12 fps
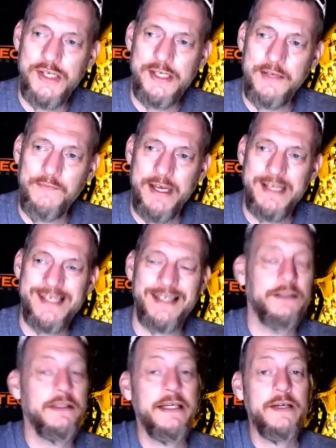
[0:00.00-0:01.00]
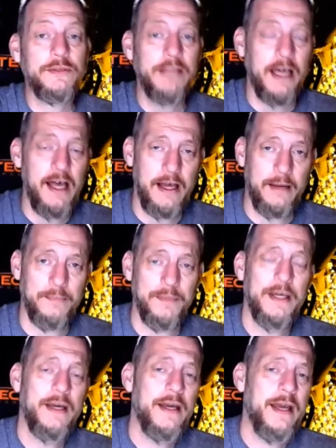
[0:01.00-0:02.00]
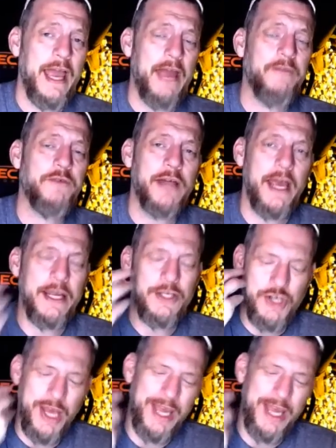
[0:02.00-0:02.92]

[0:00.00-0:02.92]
Just invest a little time every day.